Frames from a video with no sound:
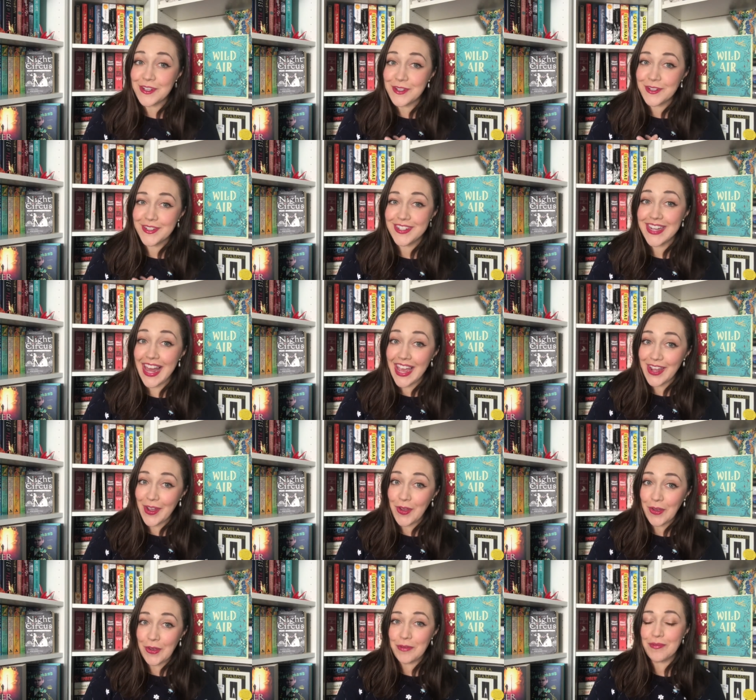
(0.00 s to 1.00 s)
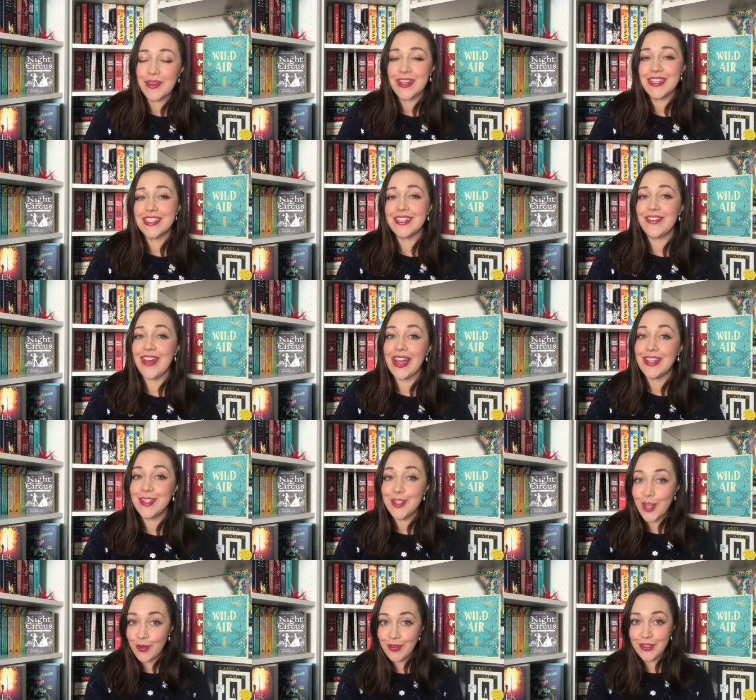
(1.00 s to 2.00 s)
feels like home because you've had
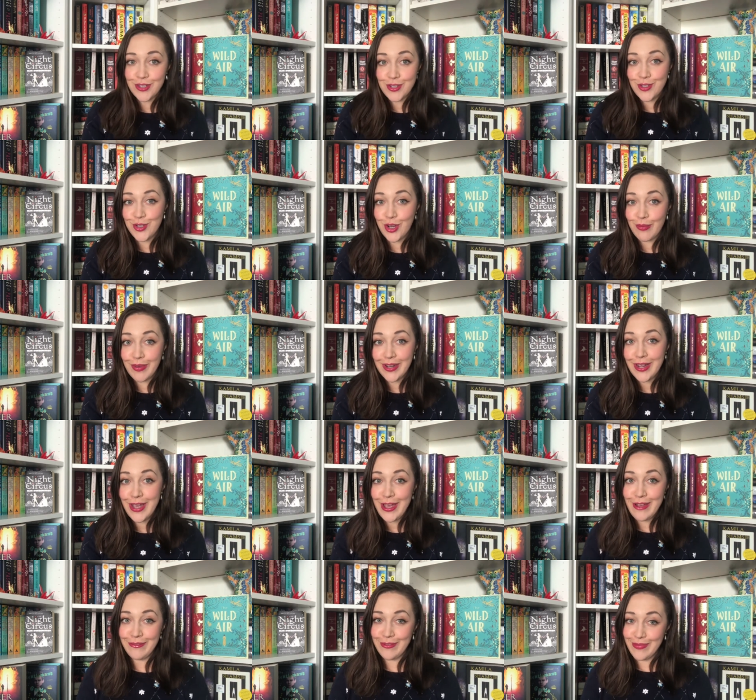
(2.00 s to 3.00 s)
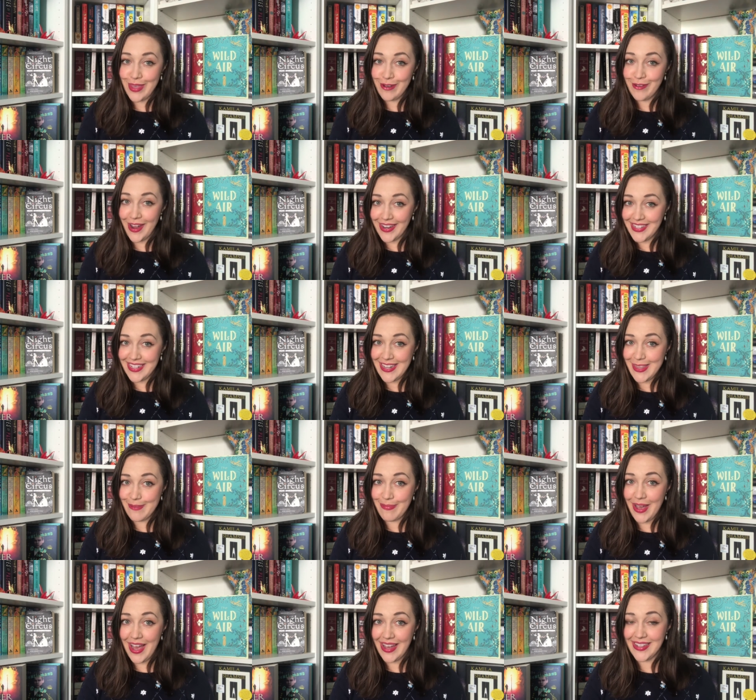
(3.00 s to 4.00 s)
so much enjoyment from their writing in the
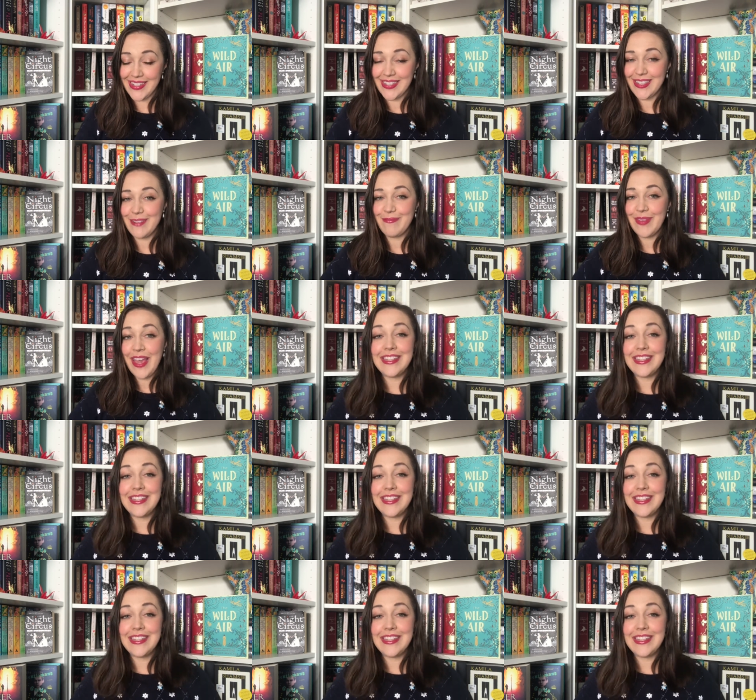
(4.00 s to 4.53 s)
past.